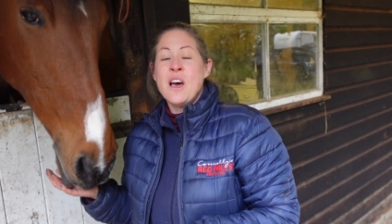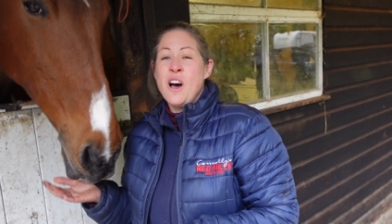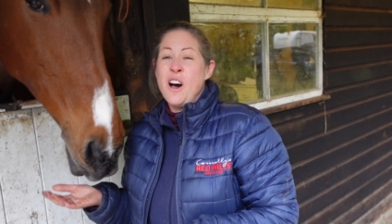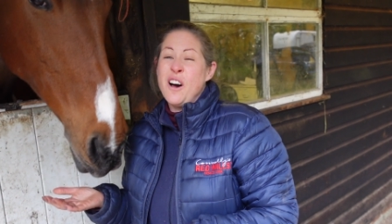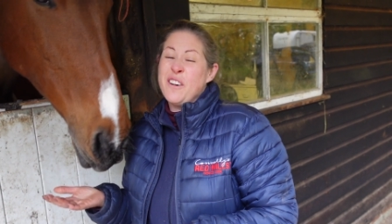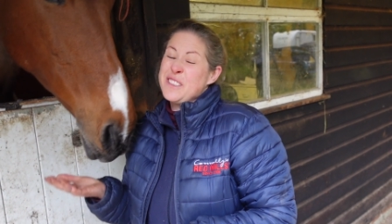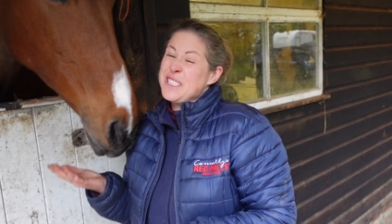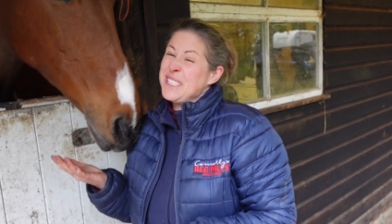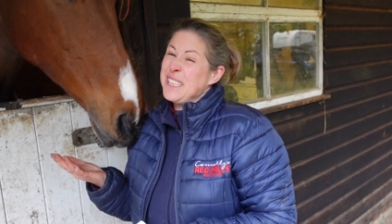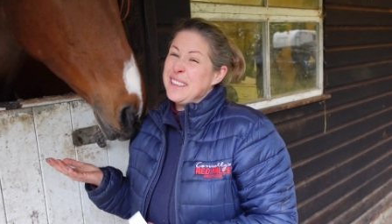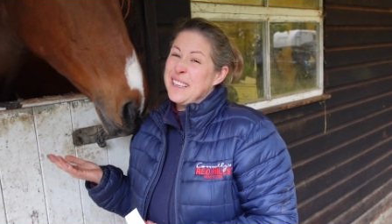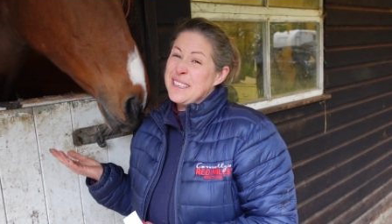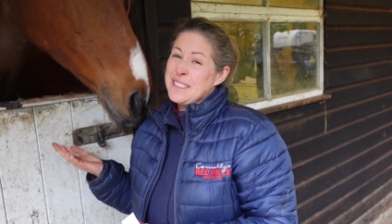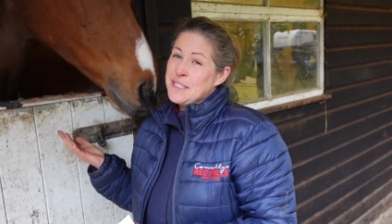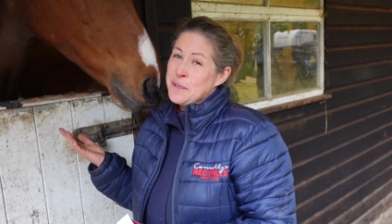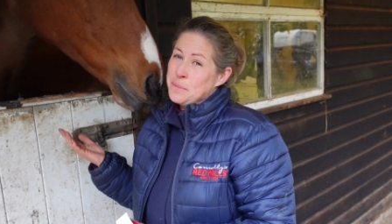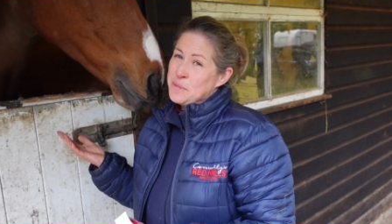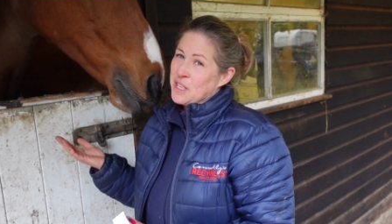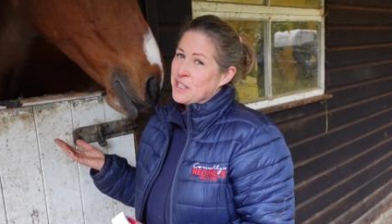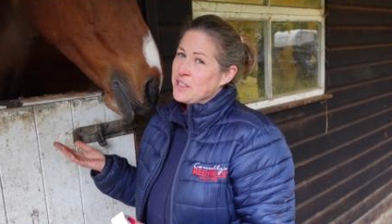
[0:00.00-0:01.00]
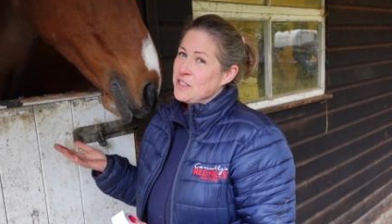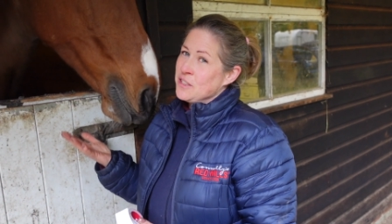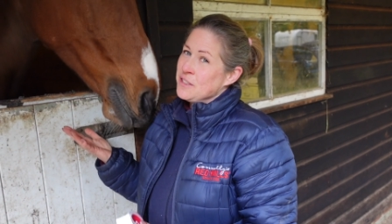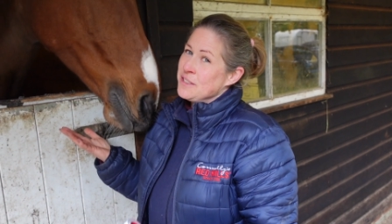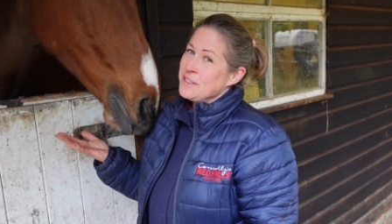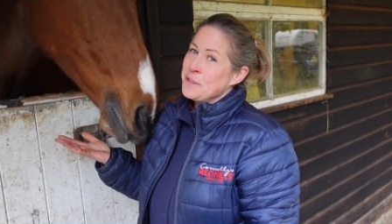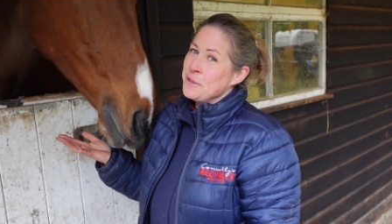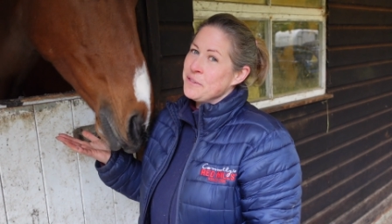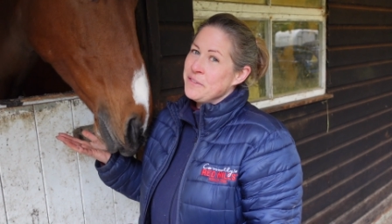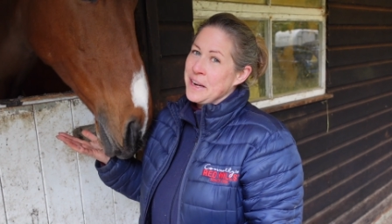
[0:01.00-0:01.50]
Obviously that's subject
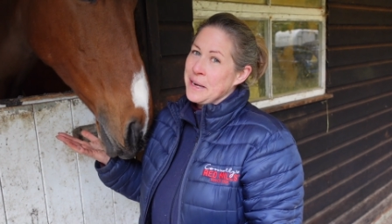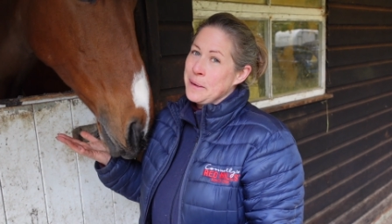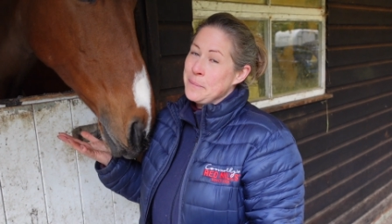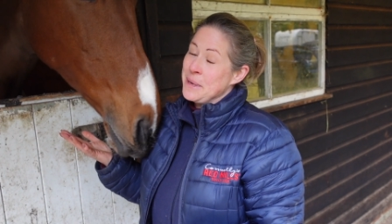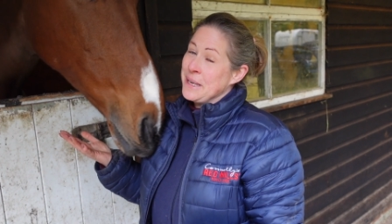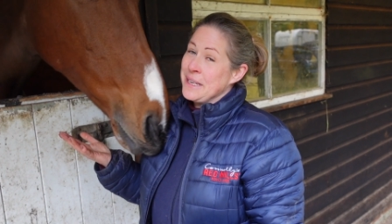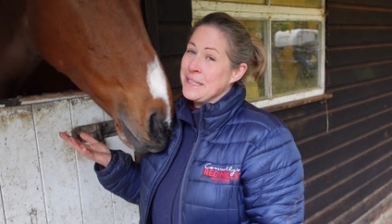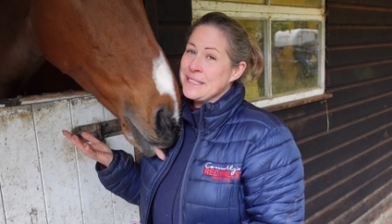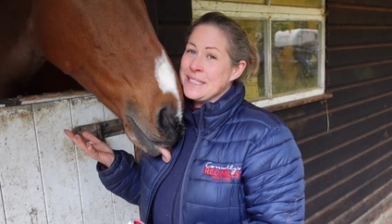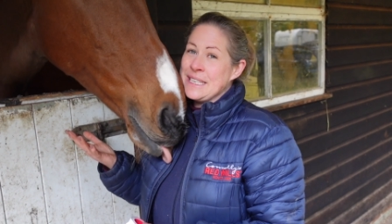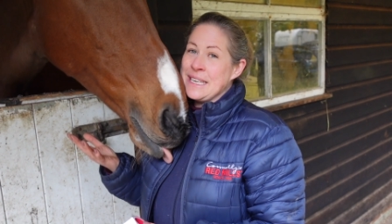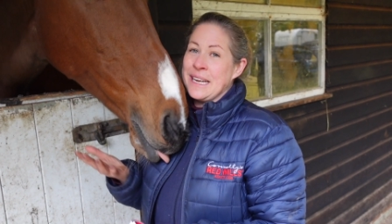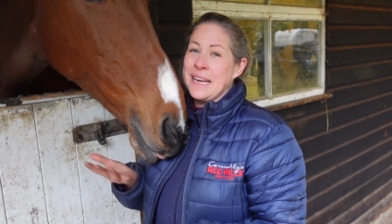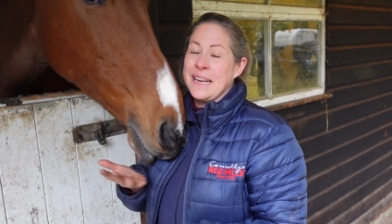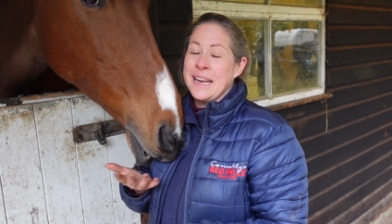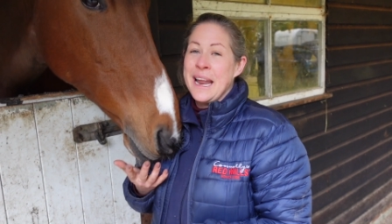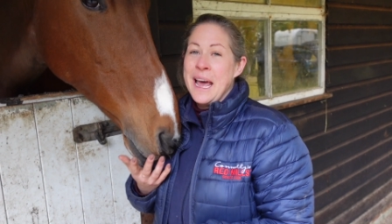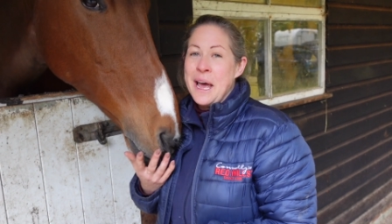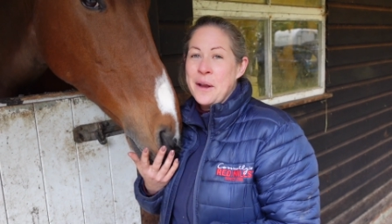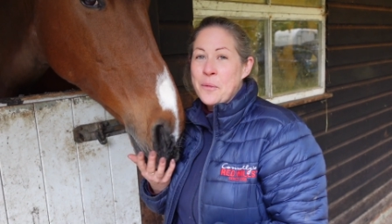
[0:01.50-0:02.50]
to availability and